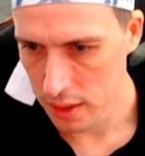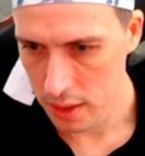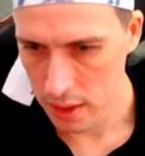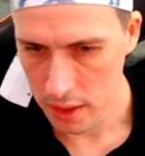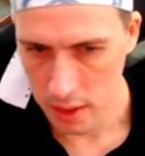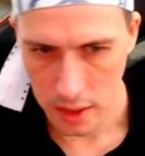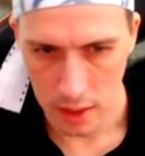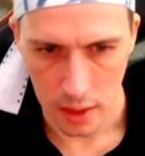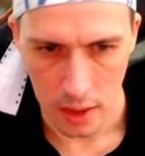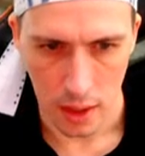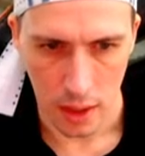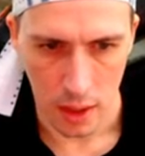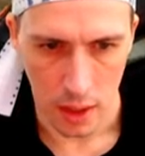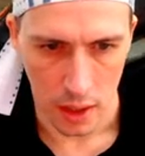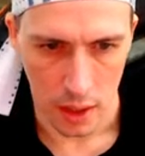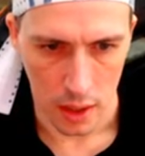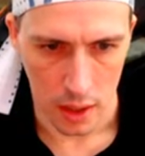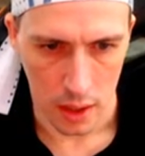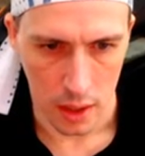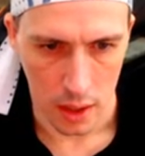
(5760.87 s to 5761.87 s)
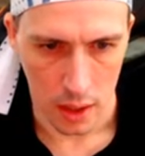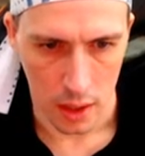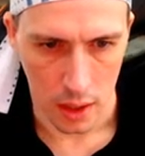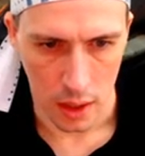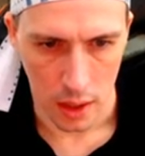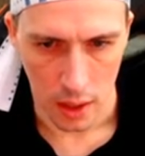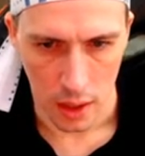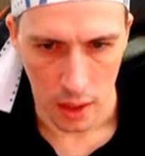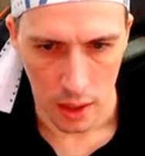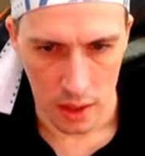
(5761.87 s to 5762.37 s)

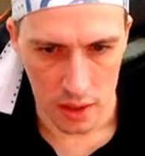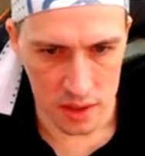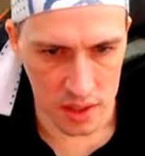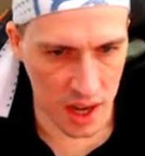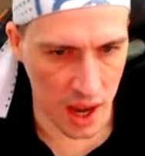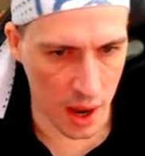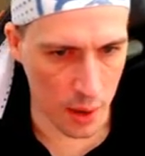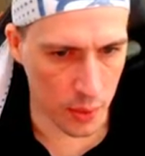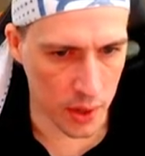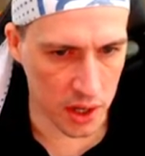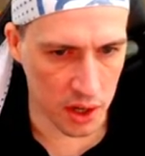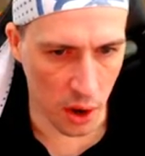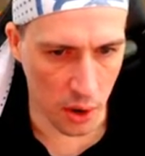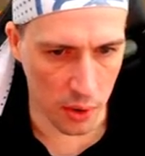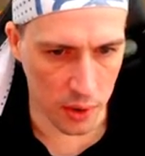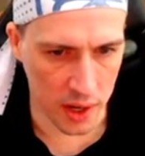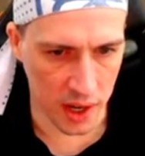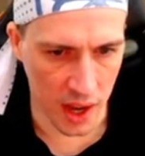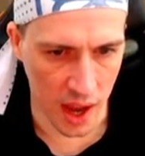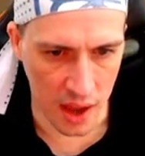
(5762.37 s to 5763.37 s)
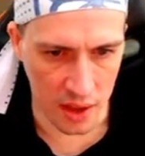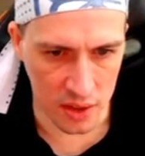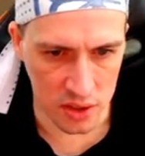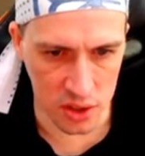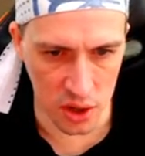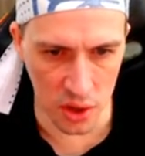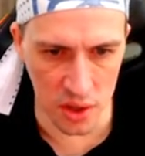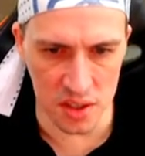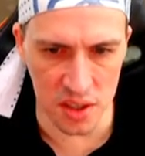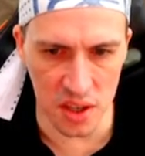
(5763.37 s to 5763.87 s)
Let's see how we go here.
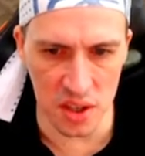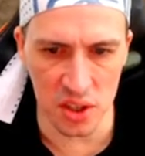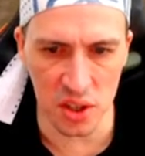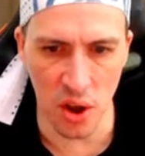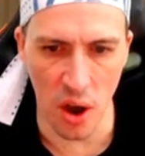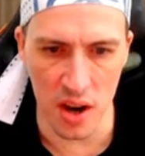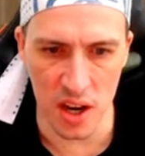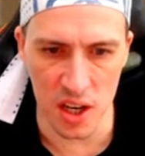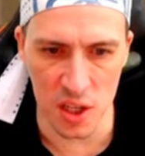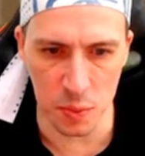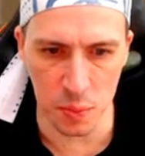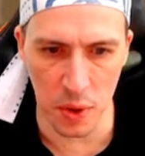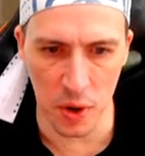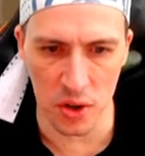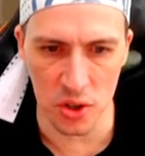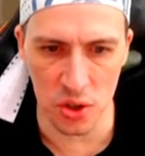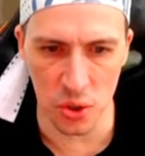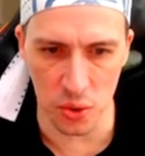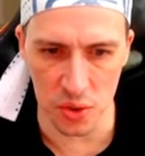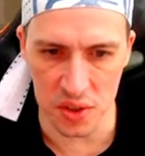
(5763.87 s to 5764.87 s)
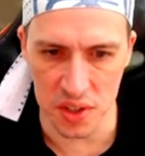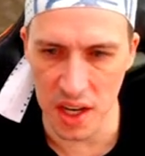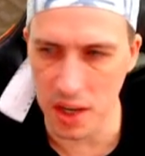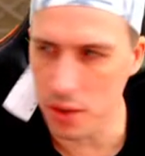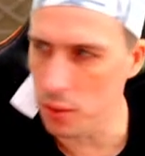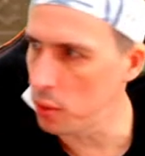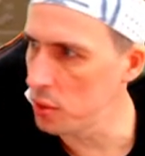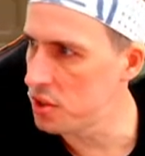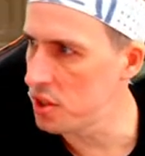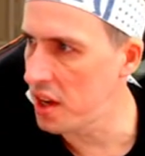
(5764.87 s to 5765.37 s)
So this is kind of spiritual
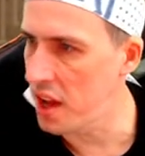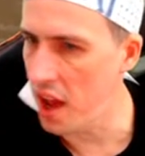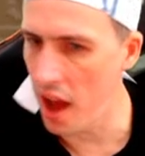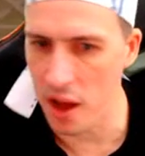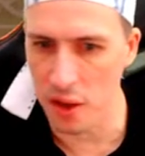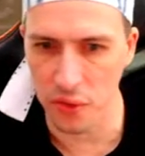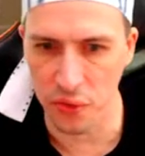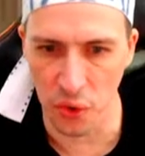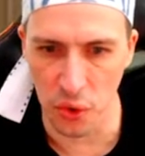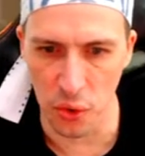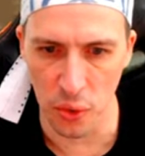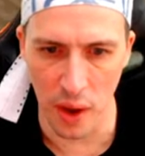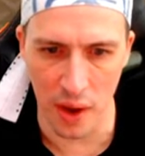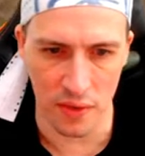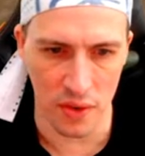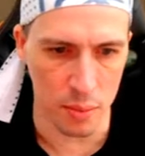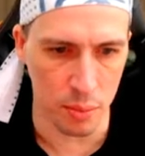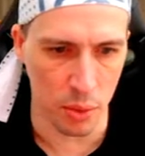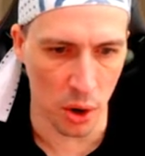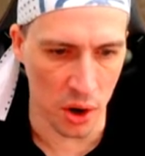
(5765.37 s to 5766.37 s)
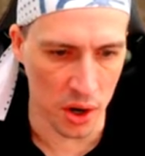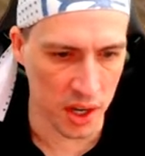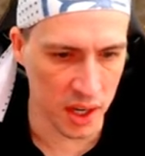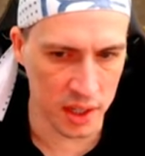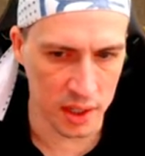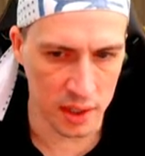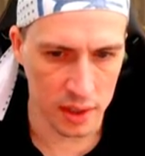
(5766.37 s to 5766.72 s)
sequel to Kung Fu, everybody.